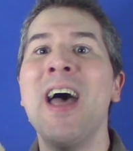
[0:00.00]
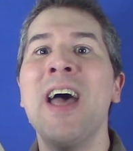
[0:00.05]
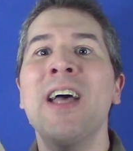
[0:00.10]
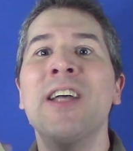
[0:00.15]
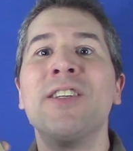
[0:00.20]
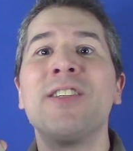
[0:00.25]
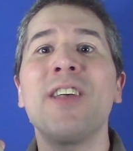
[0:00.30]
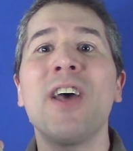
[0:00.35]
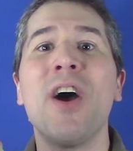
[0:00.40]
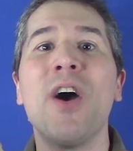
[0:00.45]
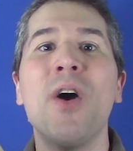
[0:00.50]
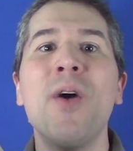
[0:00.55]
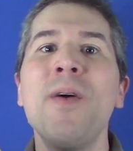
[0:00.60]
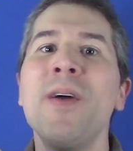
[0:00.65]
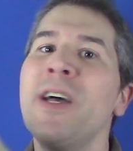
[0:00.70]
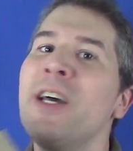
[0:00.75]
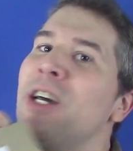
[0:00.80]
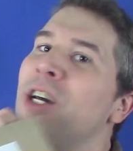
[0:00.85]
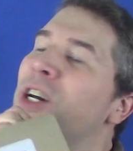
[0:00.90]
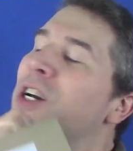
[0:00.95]
So,
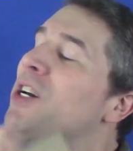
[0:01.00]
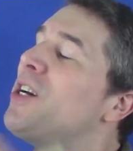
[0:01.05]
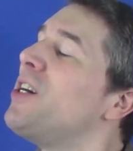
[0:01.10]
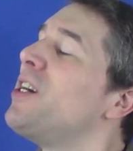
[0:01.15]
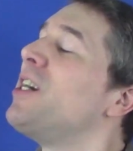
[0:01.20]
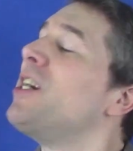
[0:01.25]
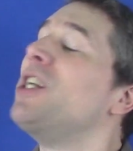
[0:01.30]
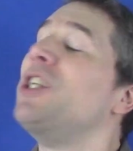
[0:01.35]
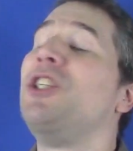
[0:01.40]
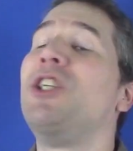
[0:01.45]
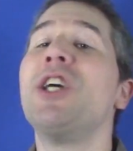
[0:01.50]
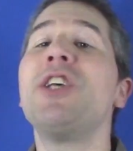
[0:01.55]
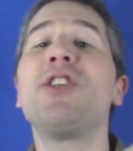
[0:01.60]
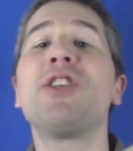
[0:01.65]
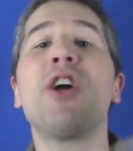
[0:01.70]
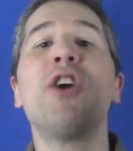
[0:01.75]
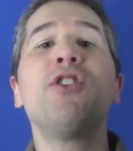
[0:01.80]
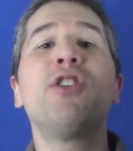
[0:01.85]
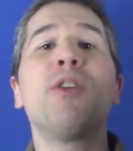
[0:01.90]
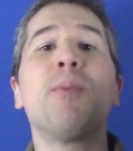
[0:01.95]
just
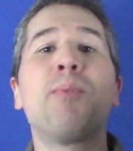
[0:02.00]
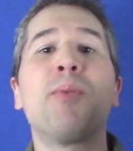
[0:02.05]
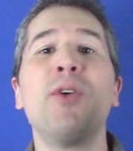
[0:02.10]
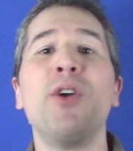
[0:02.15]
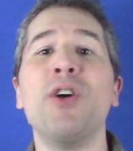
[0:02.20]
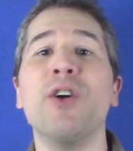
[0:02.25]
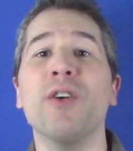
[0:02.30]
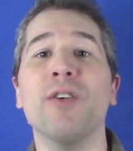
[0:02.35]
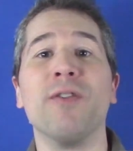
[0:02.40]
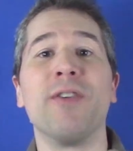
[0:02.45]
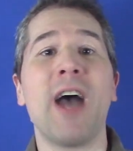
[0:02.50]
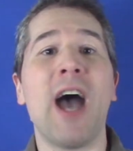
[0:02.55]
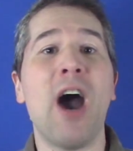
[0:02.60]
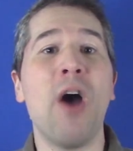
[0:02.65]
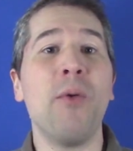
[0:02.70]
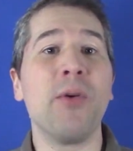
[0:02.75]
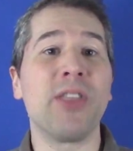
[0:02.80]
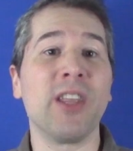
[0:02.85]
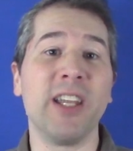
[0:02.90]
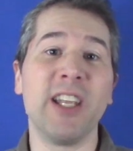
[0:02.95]
goes to prove how
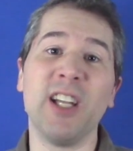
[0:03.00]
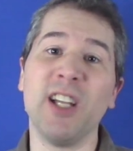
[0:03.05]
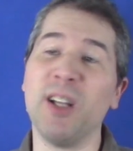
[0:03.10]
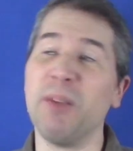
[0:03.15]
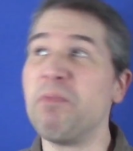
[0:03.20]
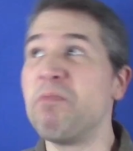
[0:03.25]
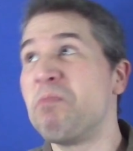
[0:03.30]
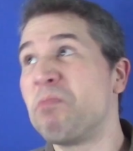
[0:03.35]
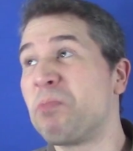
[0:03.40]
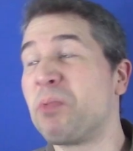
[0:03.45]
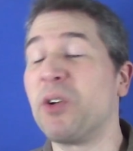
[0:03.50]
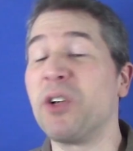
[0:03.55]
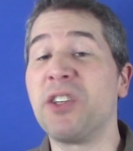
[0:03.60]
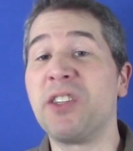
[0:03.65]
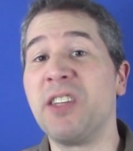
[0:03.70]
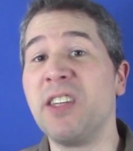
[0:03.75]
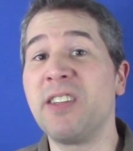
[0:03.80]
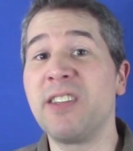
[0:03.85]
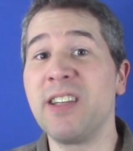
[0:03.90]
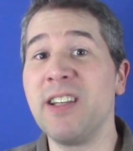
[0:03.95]
with a little
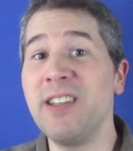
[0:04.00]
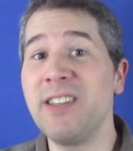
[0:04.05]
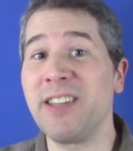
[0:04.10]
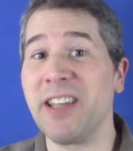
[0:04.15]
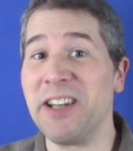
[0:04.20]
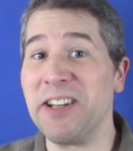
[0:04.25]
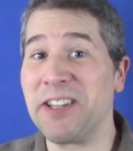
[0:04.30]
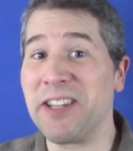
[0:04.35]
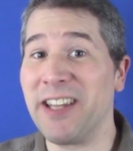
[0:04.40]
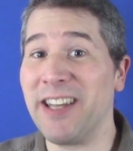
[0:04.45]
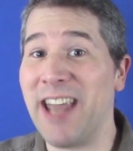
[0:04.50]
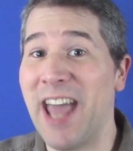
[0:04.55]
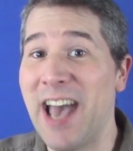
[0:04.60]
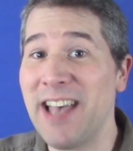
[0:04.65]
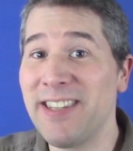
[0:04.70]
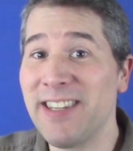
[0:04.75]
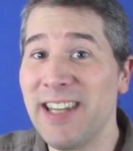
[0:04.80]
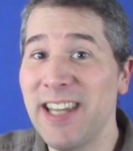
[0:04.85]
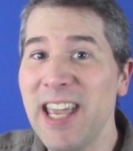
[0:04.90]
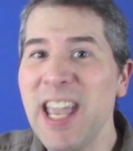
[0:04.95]
persistence and
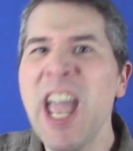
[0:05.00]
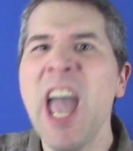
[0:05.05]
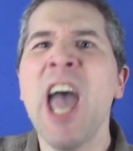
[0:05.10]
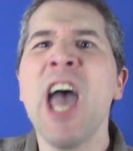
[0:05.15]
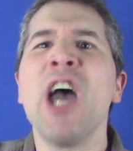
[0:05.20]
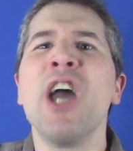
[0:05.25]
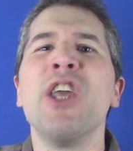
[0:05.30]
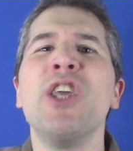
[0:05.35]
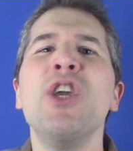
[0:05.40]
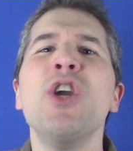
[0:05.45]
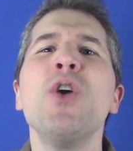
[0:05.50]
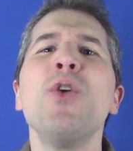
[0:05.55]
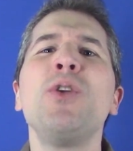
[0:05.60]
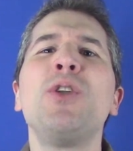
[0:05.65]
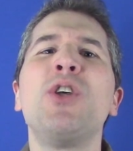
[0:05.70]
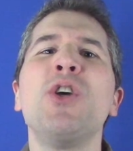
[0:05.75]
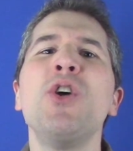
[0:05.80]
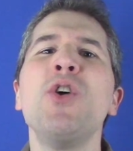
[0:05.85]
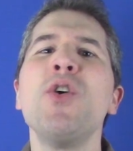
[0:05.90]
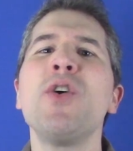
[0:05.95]
tenacity, you
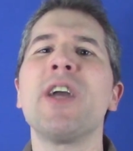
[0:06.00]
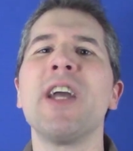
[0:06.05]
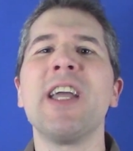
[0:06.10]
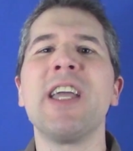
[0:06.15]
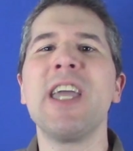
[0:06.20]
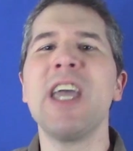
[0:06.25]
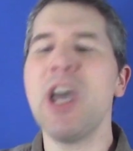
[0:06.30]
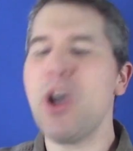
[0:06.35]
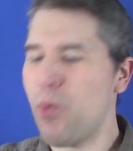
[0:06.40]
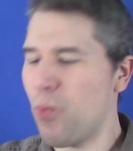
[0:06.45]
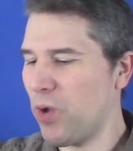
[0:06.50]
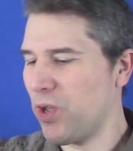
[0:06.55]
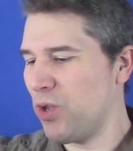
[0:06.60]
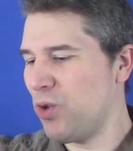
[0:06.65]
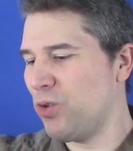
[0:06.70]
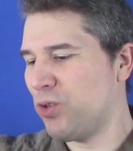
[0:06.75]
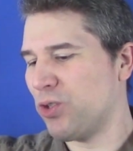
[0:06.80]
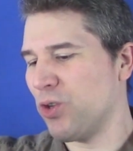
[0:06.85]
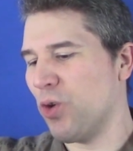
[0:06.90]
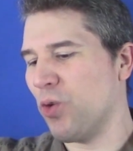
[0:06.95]
too can get what
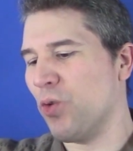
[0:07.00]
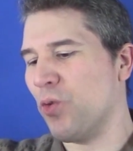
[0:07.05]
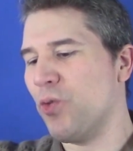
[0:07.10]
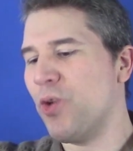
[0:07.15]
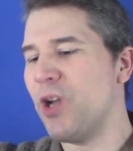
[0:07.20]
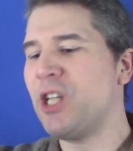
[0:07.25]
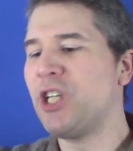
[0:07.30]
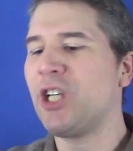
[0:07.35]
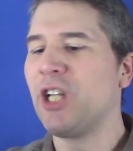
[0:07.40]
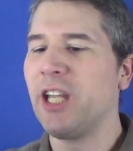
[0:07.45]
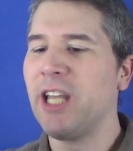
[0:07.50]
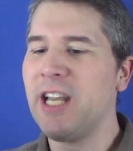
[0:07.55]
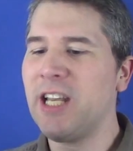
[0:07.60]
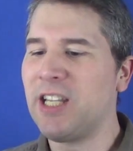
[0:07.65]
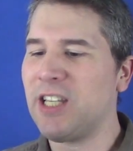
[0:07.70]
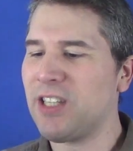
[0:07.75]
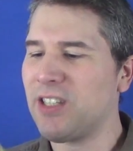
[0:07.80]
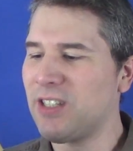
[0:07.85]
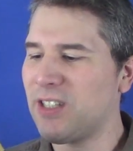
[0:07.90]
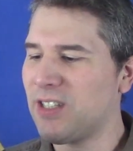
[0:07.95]
you so richly
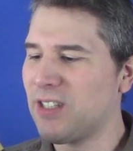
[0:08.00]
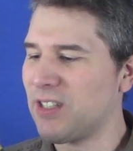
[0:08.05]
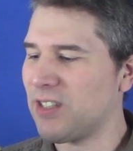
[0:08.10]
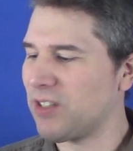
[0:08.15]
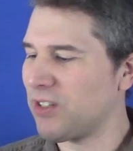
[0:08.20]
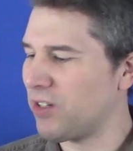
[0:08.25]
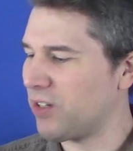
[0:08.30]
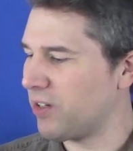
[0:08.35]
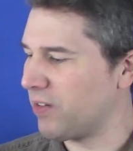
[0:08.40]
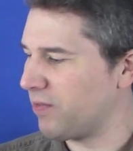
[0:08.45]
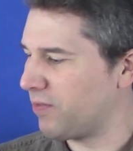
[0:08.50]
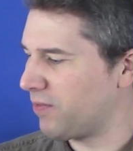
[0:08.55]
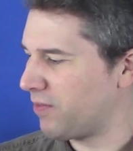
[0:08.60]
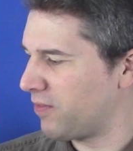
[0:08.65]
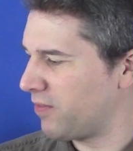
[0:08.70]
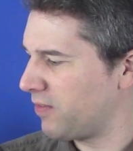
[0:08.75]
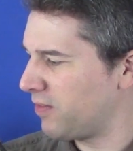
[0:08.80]
deserve.